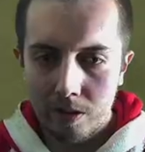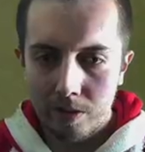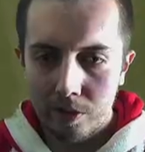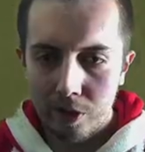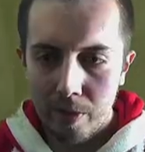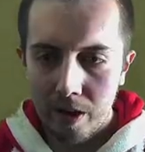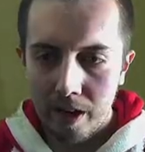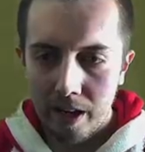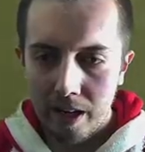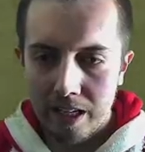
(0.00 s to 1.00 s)
Sorry, but
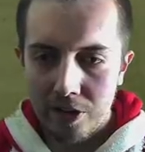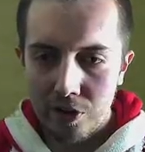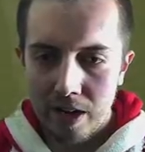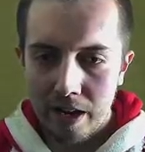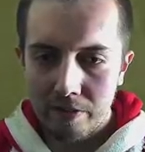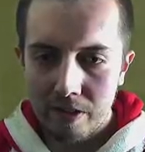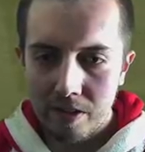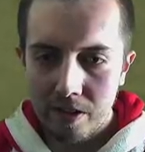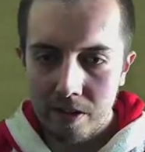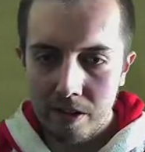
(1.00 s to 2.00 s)
I literally have this
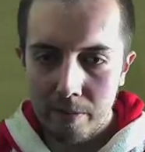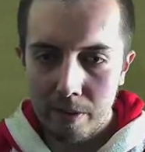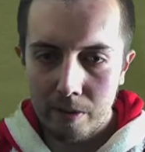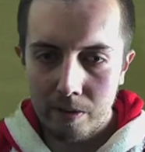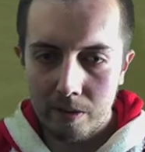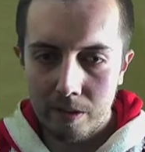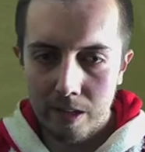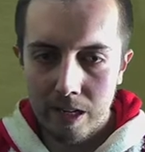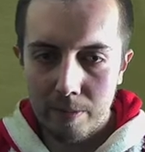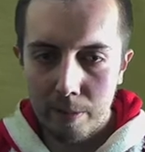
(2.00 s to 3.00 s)
guy's number
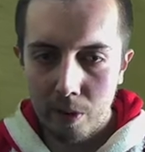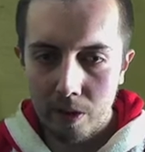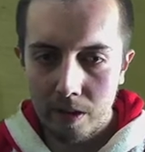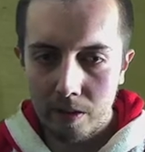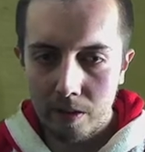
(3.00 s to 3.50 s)
in my pocket.